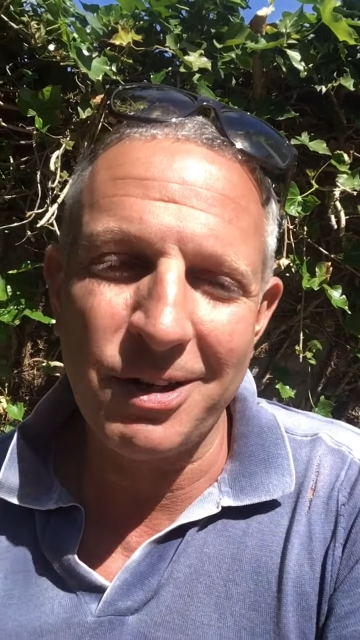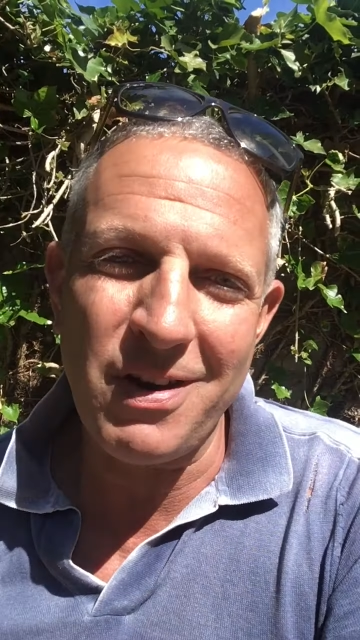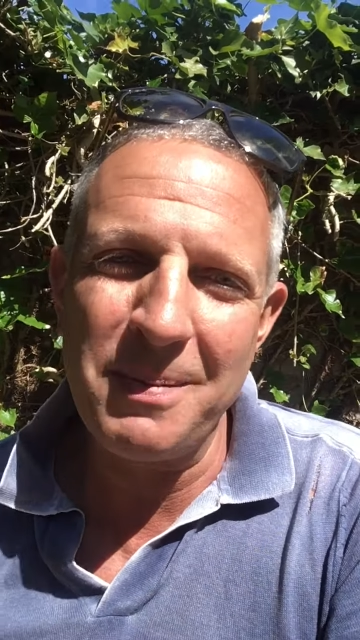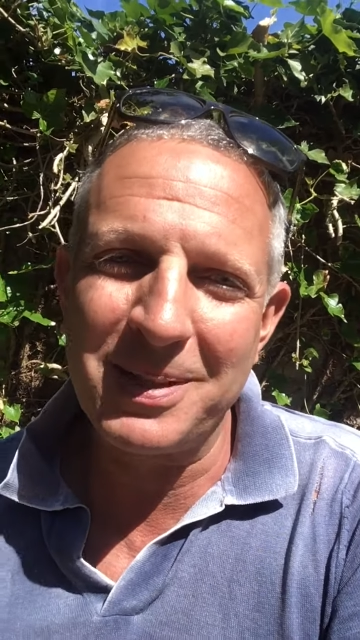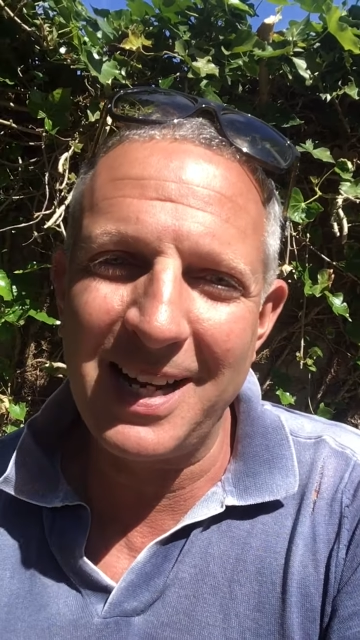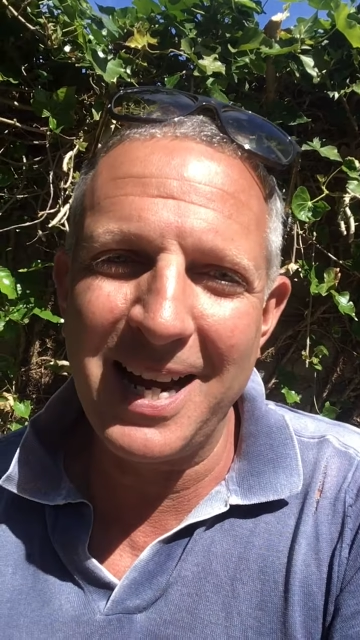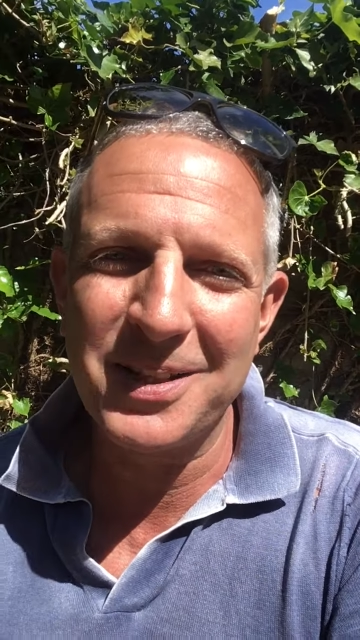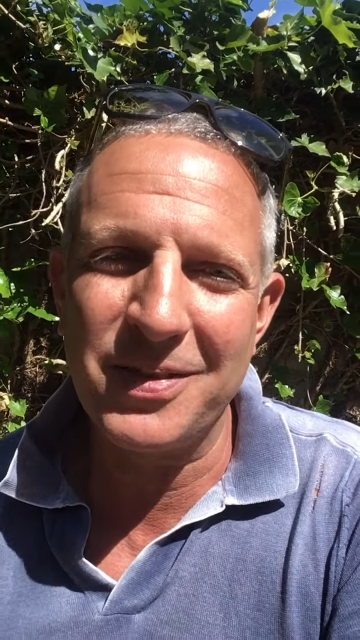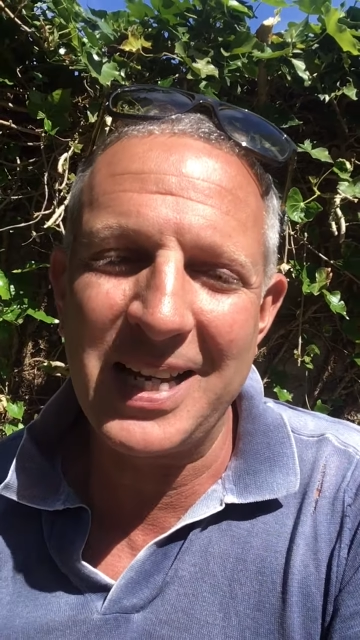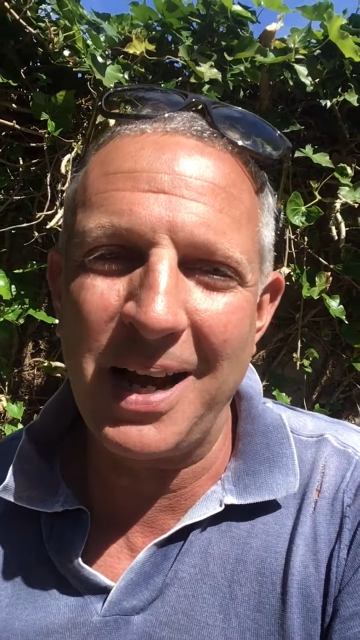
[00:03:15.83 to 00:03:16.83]
the Grape Slayers
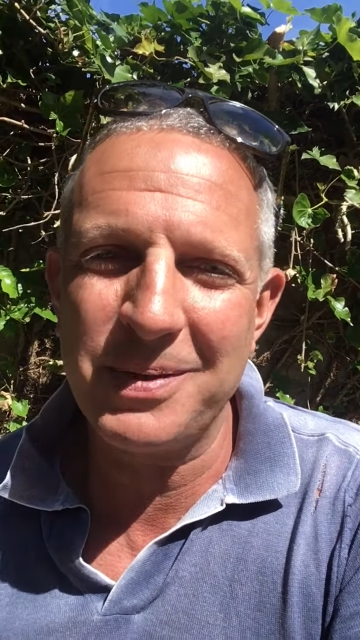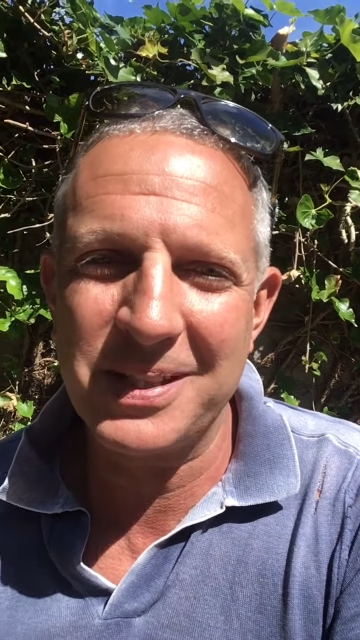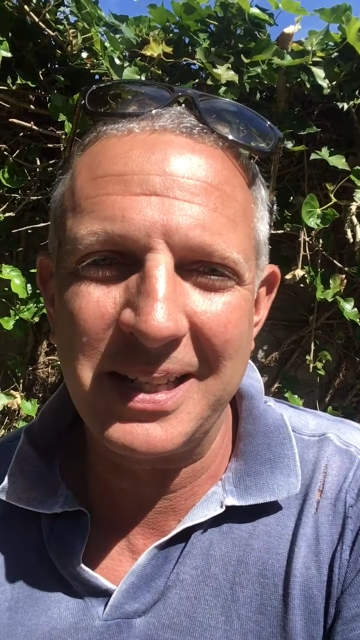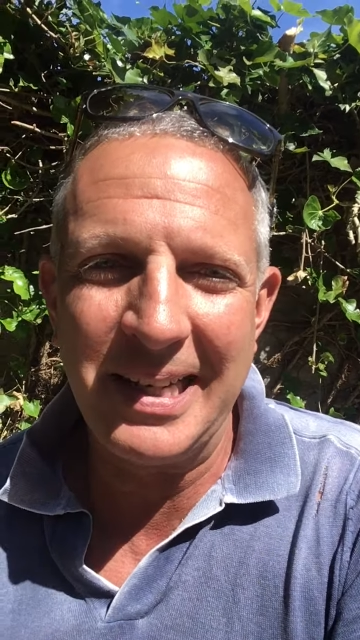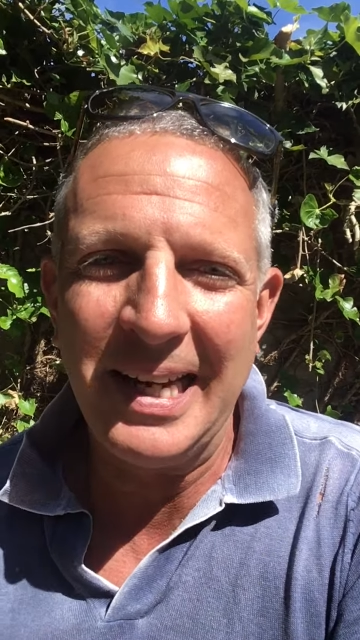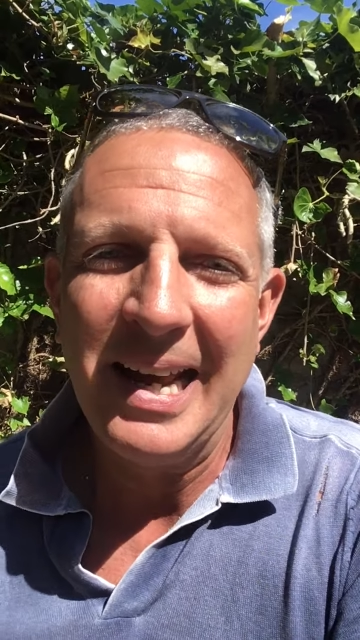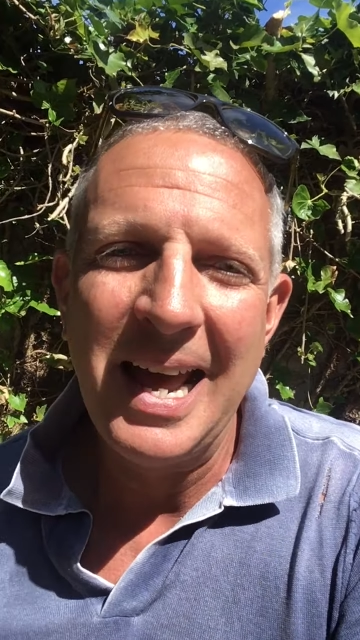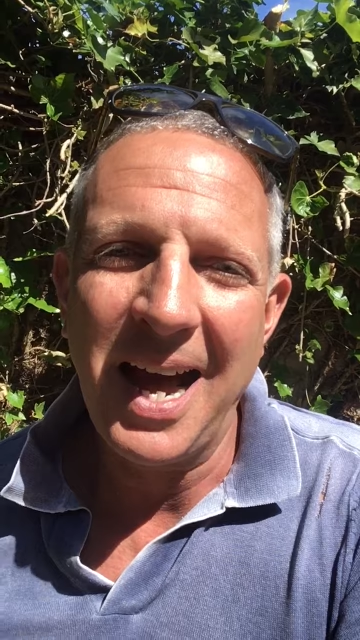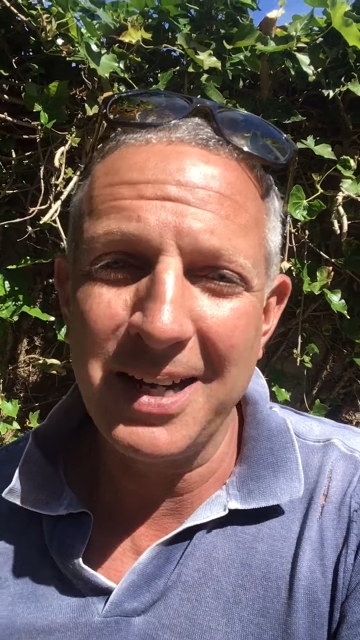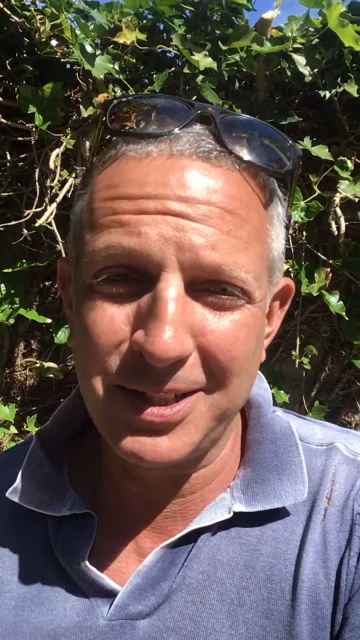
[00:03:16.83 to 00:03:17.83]
of South Sea,
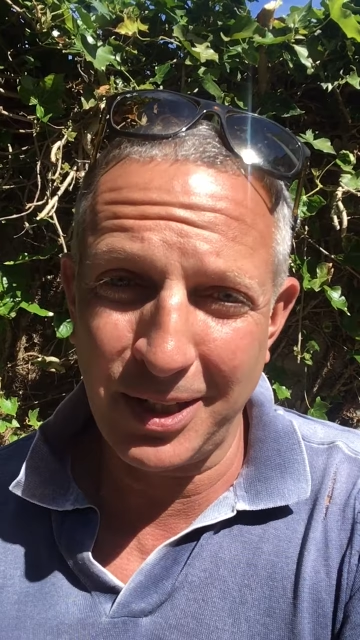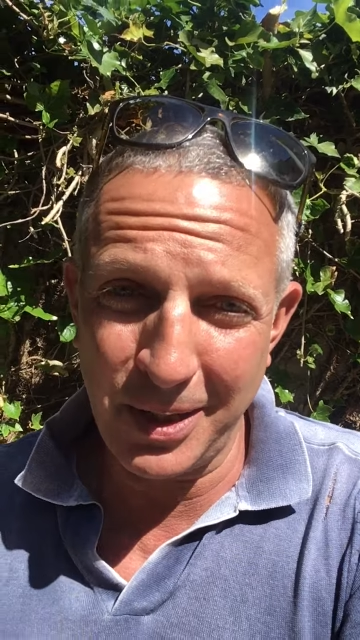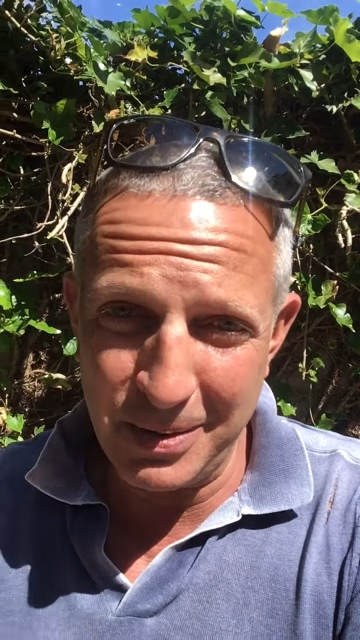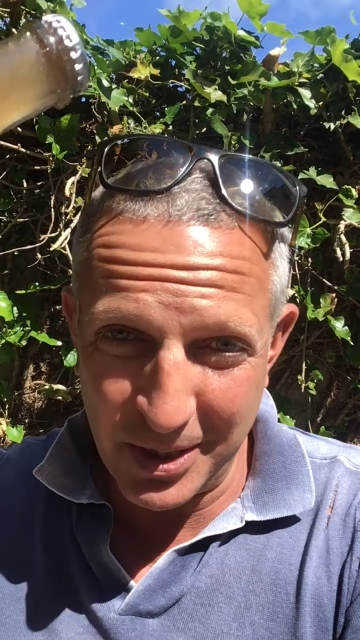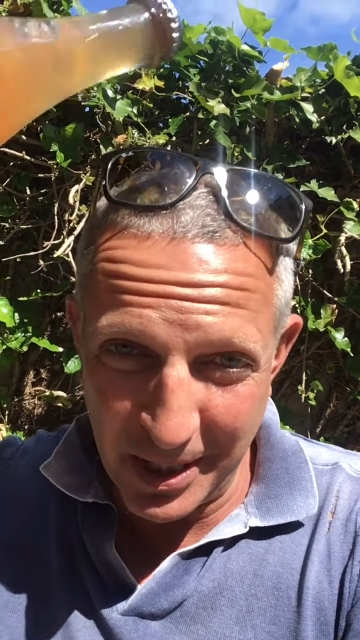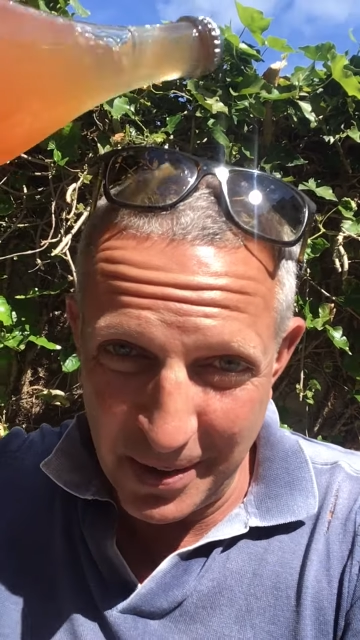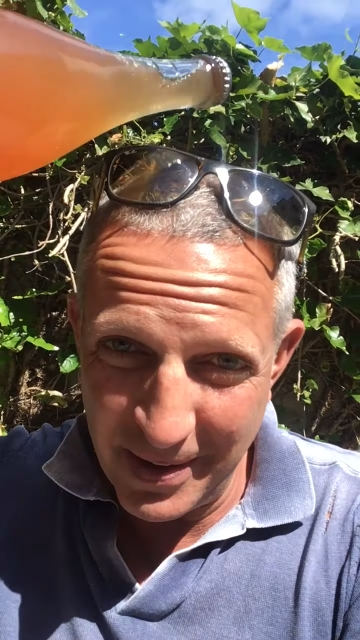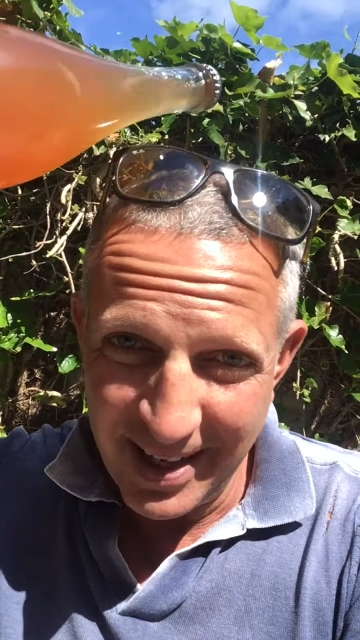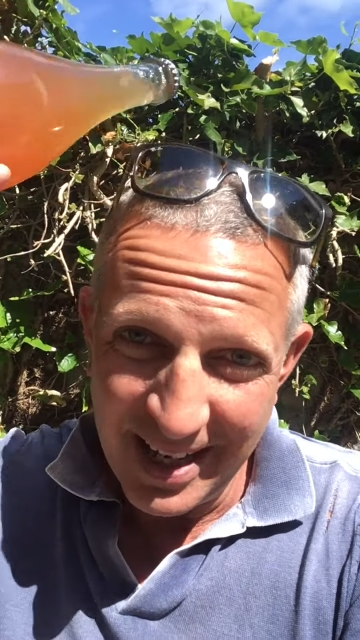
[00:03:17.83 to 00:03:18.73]
I salute you.